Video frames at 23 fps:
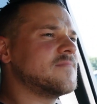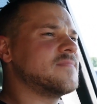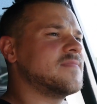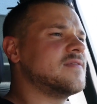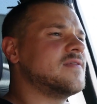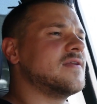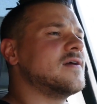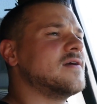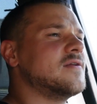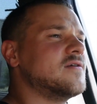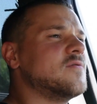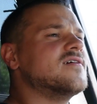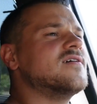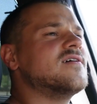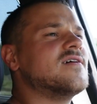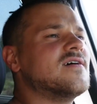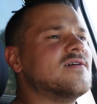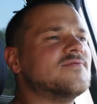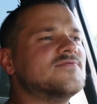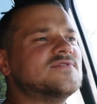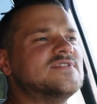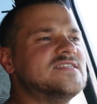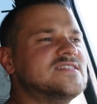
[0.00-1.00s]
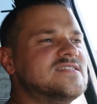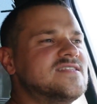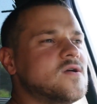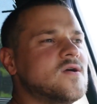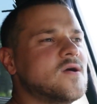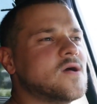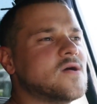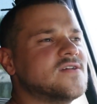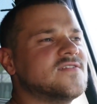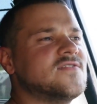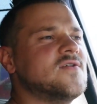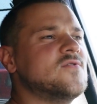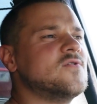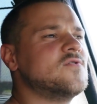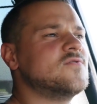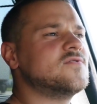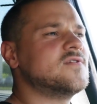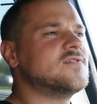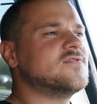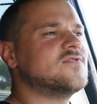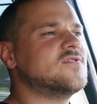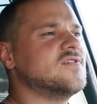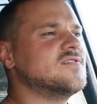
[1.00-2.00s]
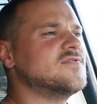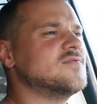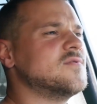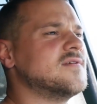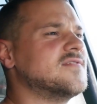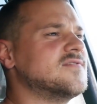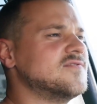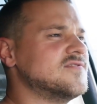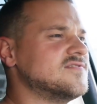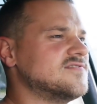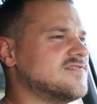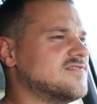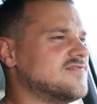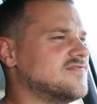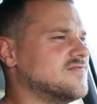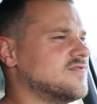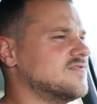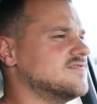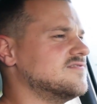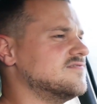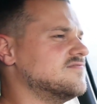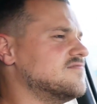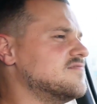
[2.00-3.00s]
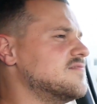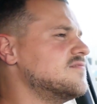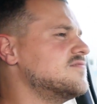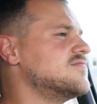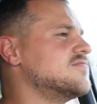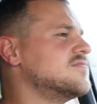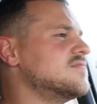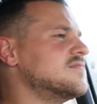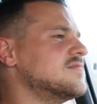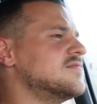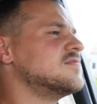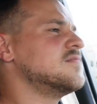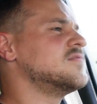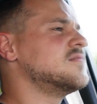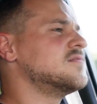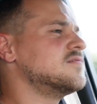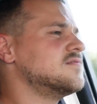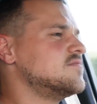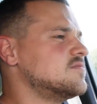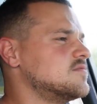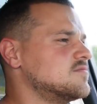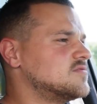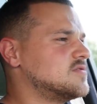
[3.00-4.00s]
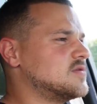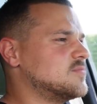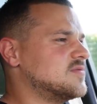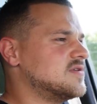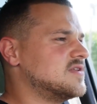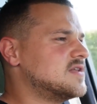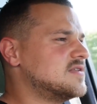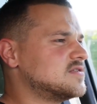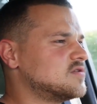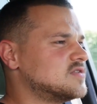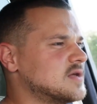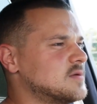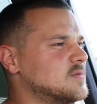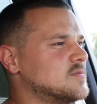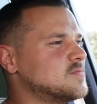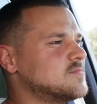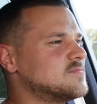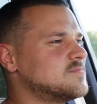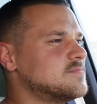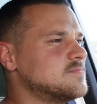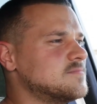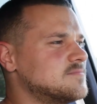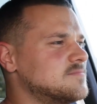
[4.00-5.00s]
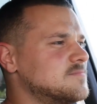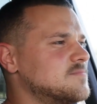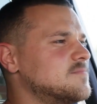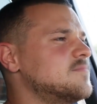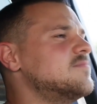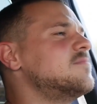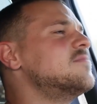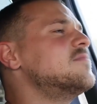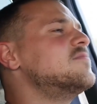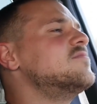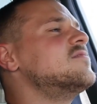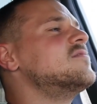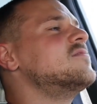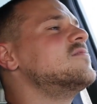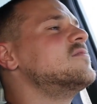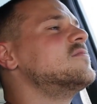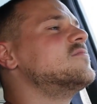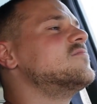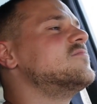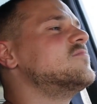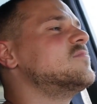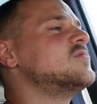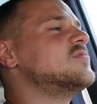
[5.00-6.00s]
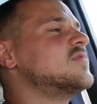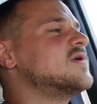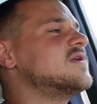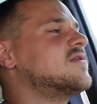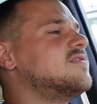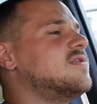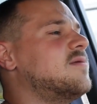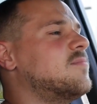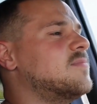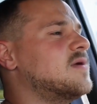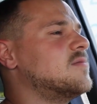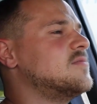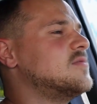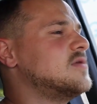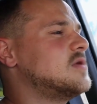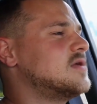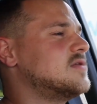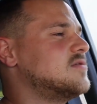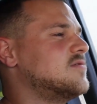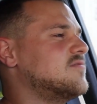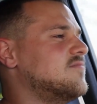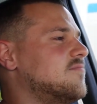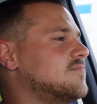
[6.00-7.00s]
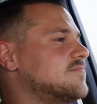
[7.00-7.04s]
It doesn't work, but this thing has 435 horses, right? Should we test it out? Or rate it by feel?